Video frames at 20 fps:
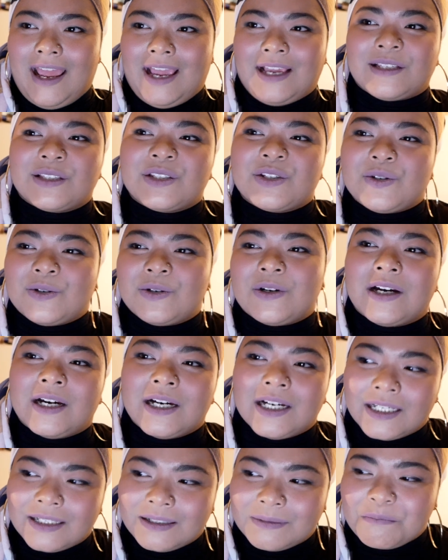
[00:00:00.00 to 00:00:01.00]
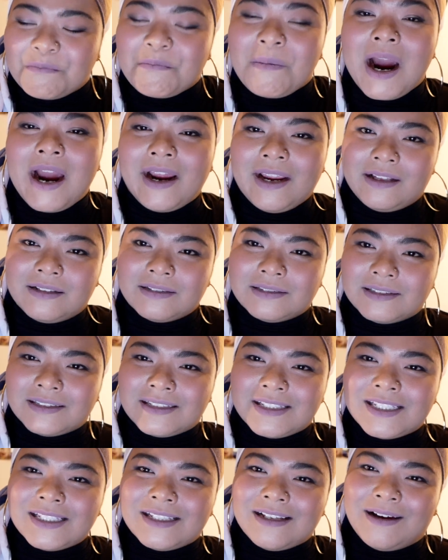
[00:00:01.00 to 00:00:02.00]
extra
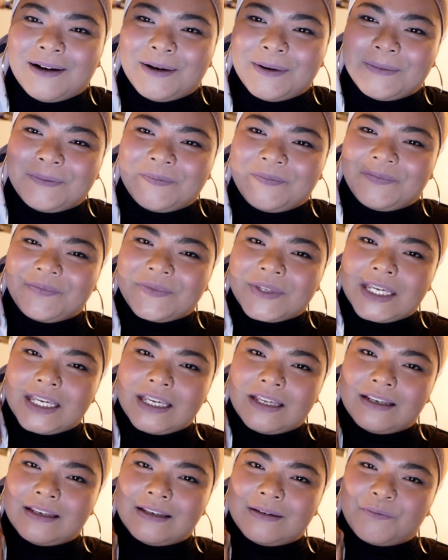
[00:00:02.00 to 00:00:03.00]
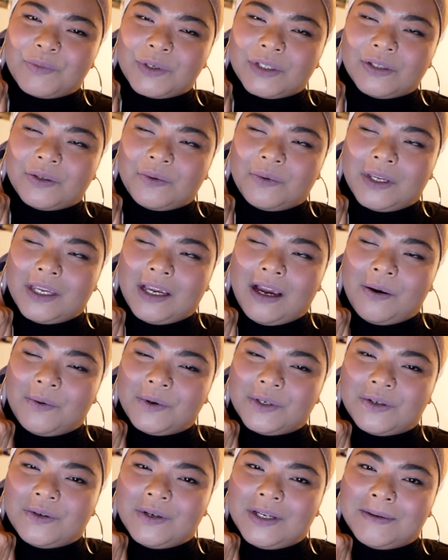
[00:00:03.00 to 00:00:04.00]
miles in pursuing
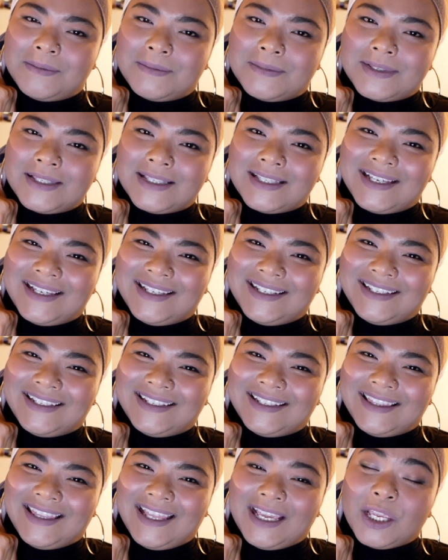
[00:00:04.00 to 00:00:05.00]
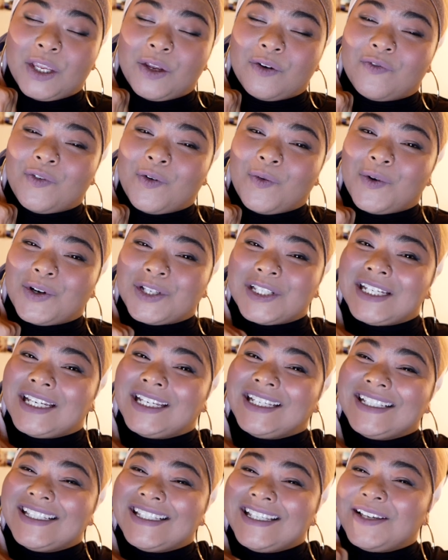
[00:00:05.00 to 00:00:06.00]
our dreams. And thank you for watching.
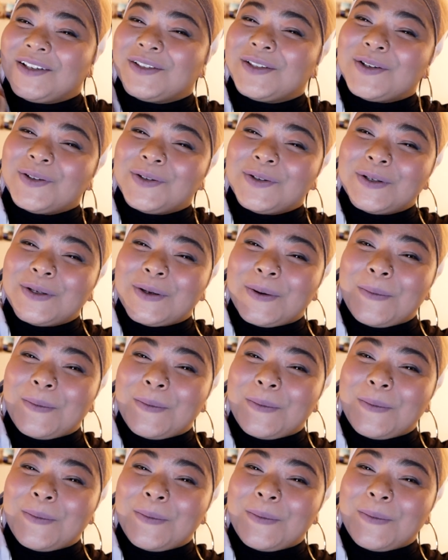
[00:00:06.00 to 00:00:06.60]
See you soon.